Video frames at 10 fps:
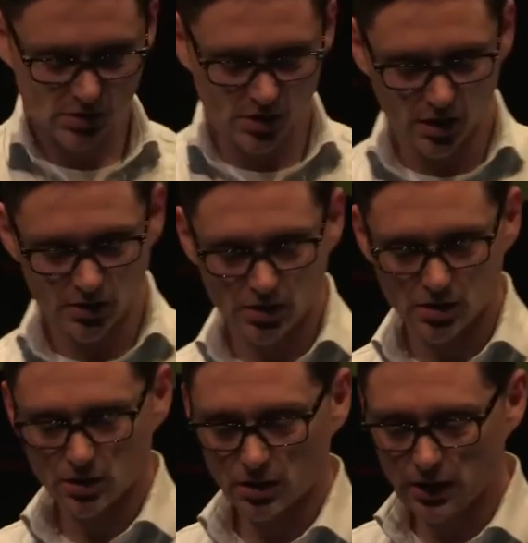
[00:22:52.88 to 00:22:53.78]

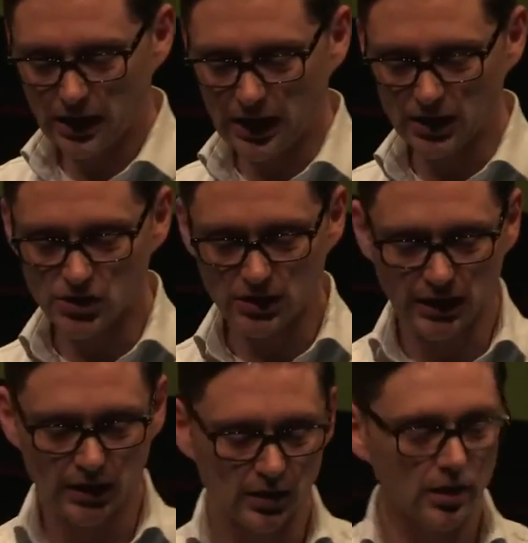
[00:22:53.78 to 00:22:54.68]
just
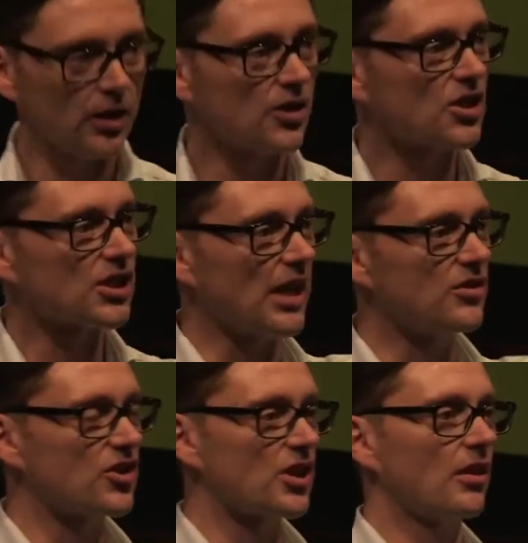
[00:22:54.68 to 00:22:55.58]
actually
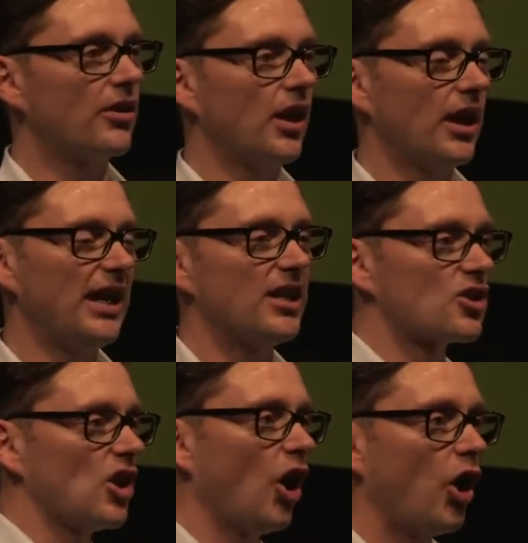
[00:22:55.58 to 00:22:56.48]
sends that
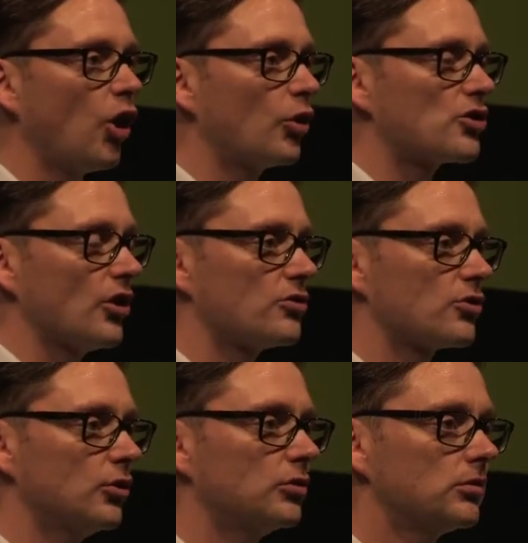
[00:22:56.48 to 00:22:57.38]
it's a
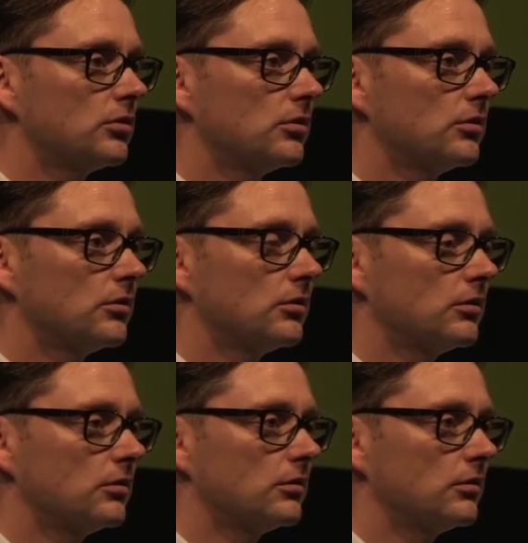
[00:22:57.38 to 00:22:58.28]
horizontal
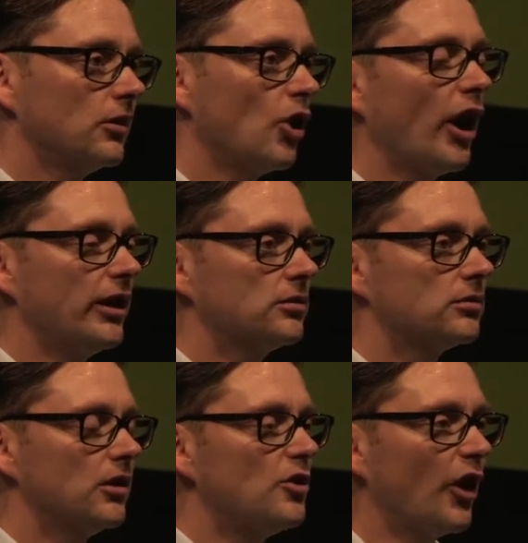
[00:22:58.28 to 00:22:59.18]
line
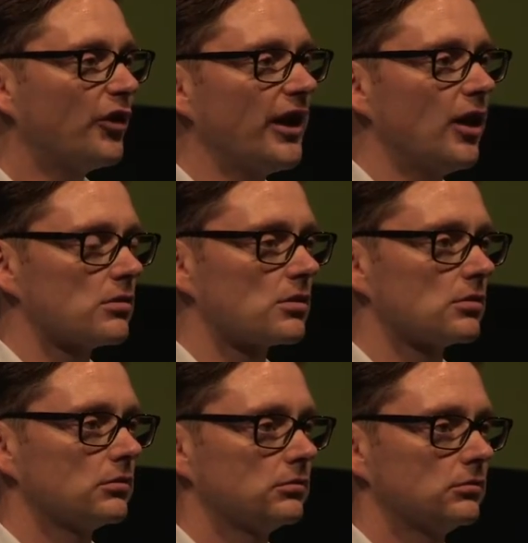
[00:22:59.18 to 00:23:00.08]
and nothing
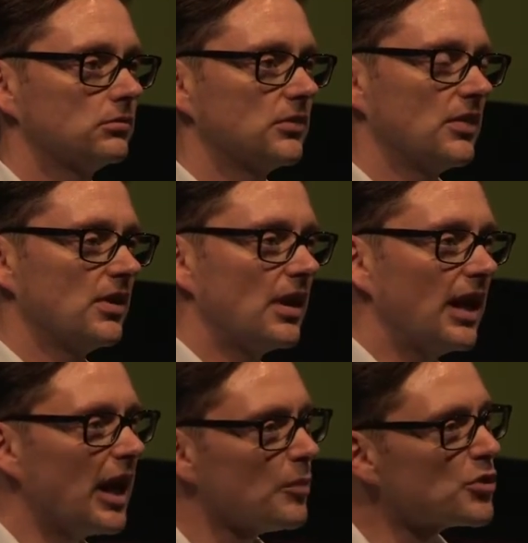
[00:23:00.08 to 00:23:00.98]
else.
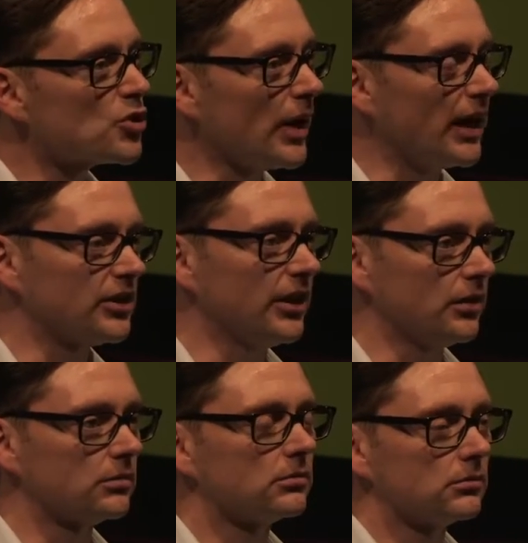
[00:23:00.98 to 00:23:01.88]
Abstracted.